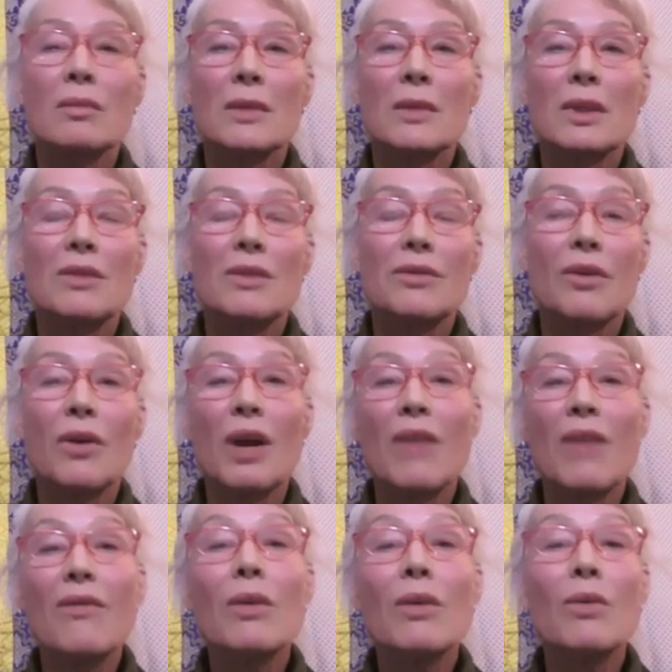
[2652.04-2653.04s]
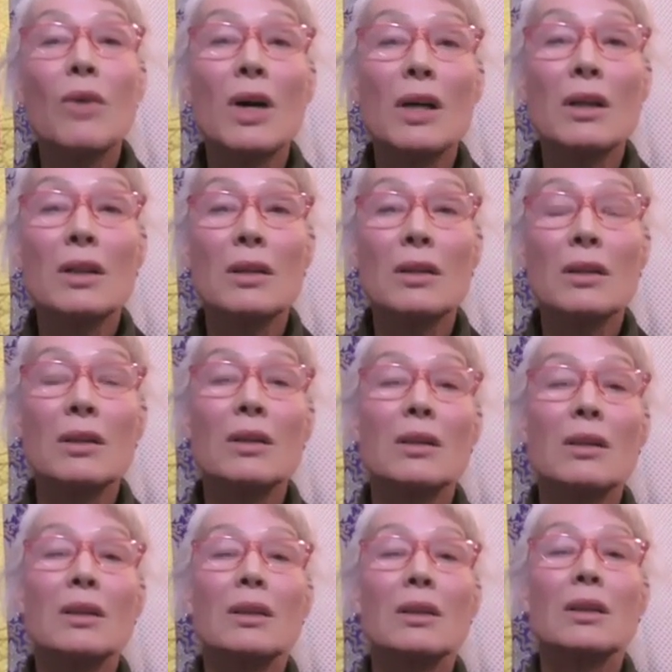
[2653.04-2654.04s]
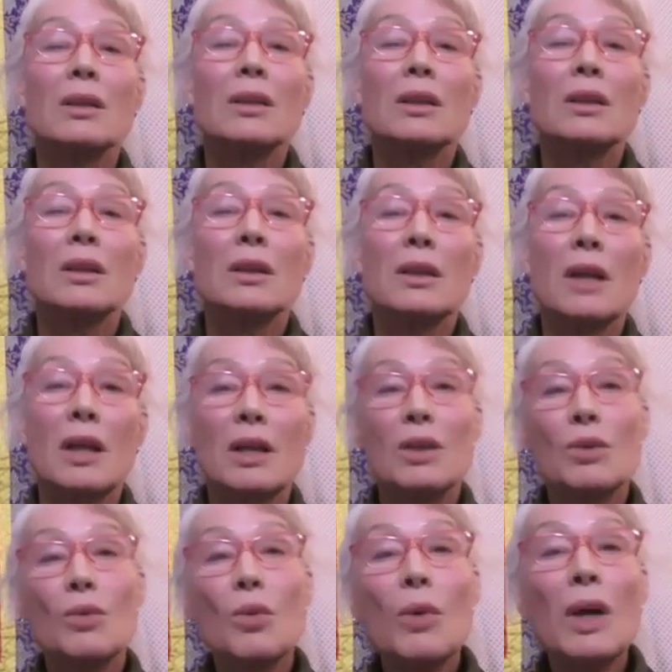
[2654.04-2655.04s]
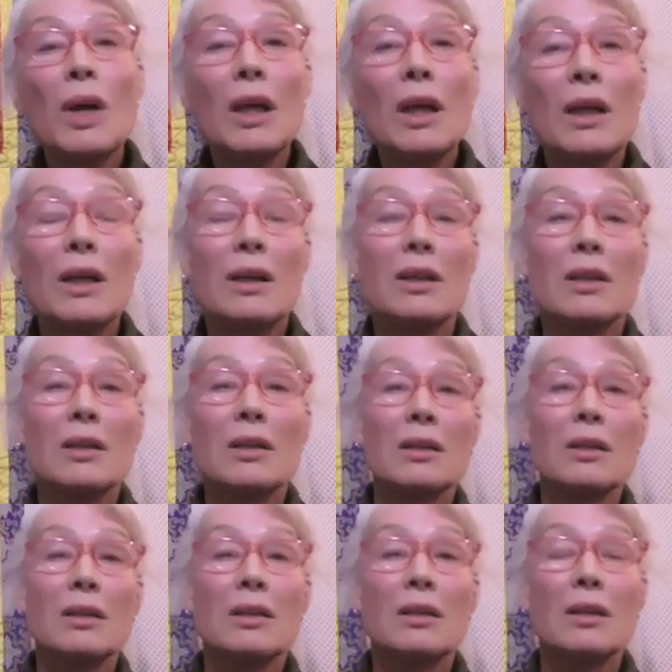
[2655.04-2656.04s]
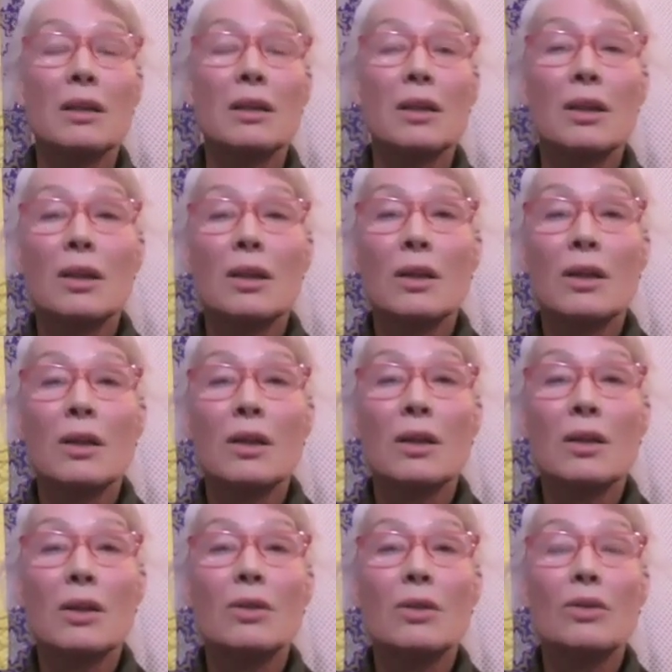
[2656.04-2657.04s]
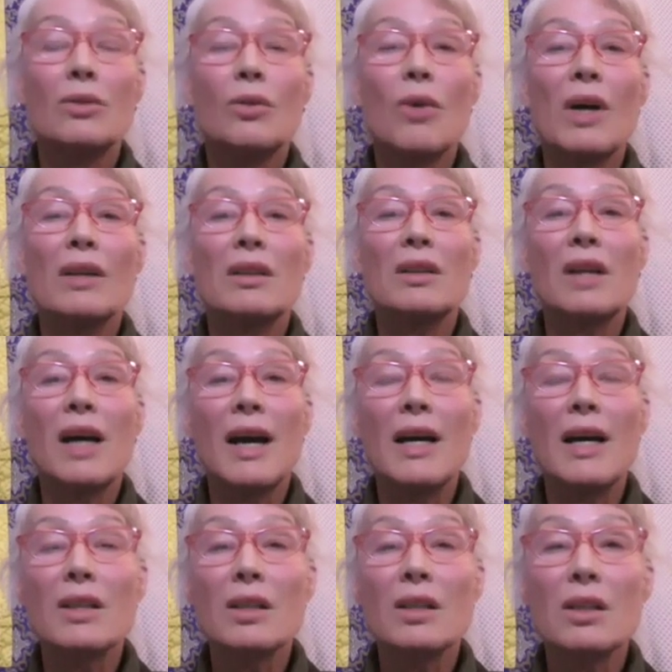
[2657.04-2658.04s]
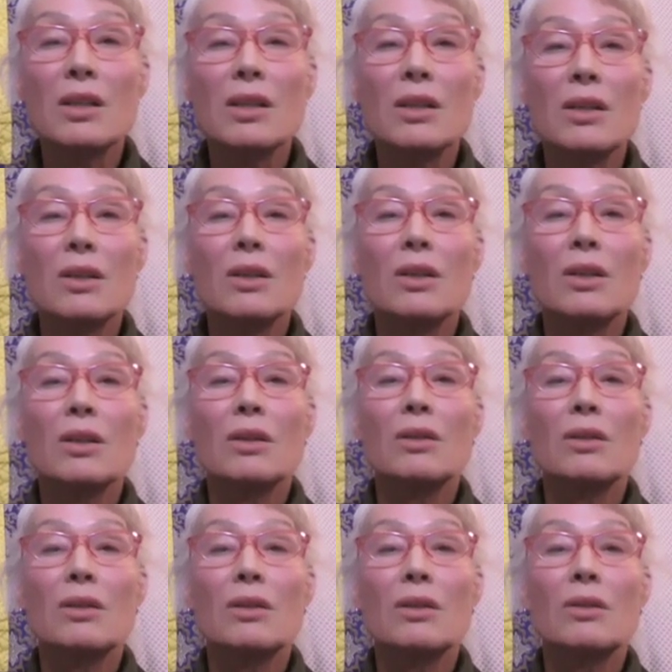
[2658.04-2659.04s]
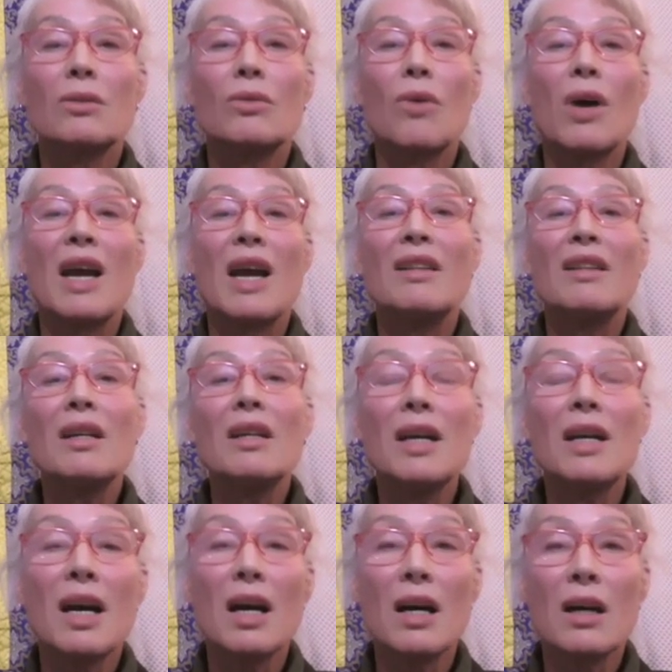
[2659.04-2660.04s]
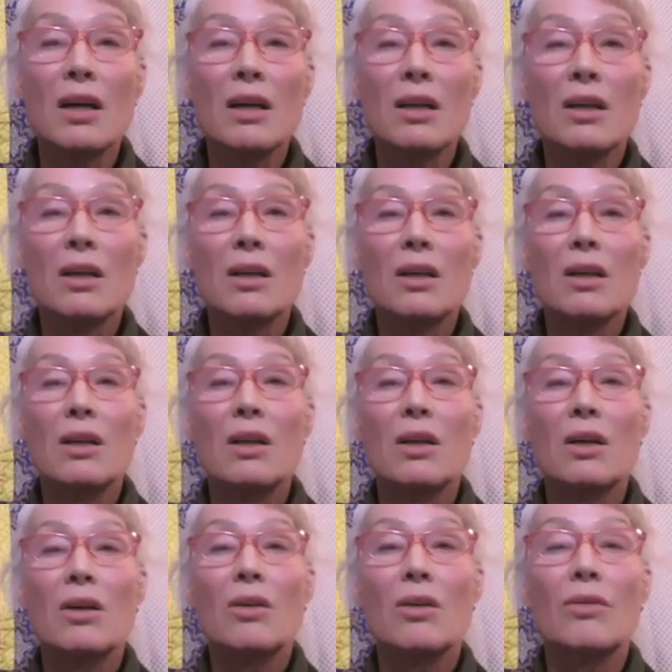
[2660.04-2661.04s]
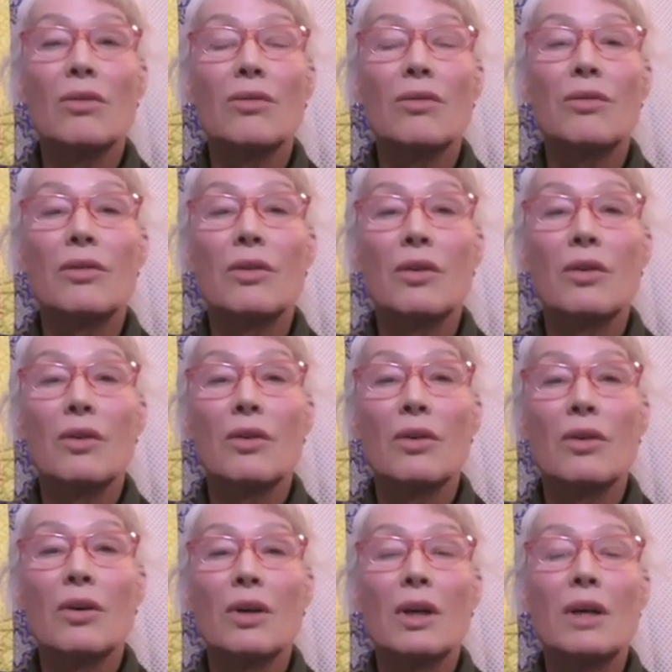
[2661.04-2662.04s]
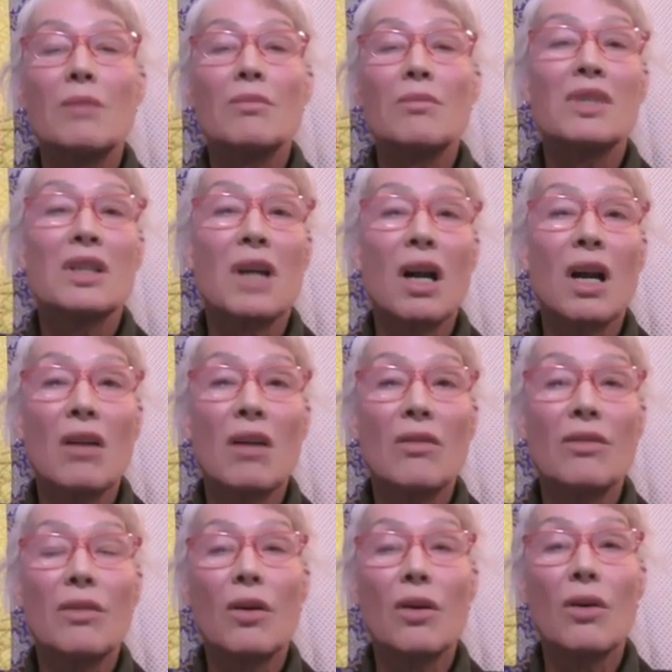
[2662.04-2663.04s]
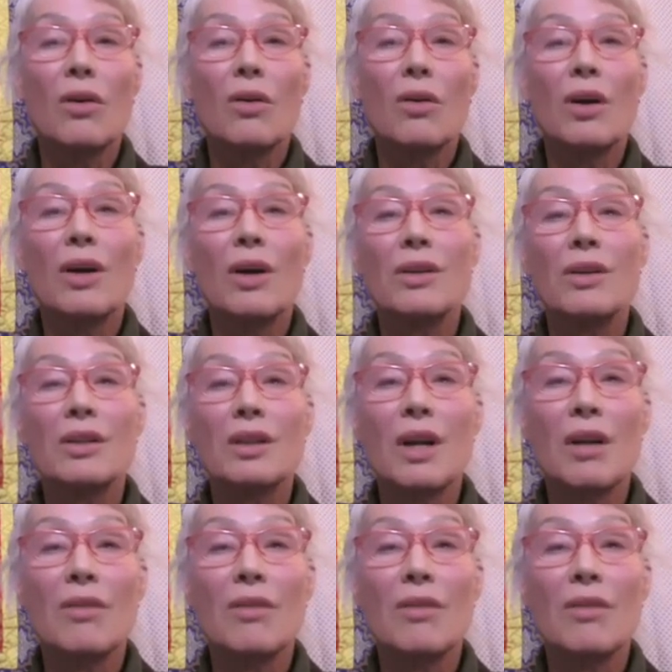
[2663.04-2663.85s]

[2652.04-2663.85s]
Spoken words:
It's for everyone that is willing not to attach to an idea of himself or herself.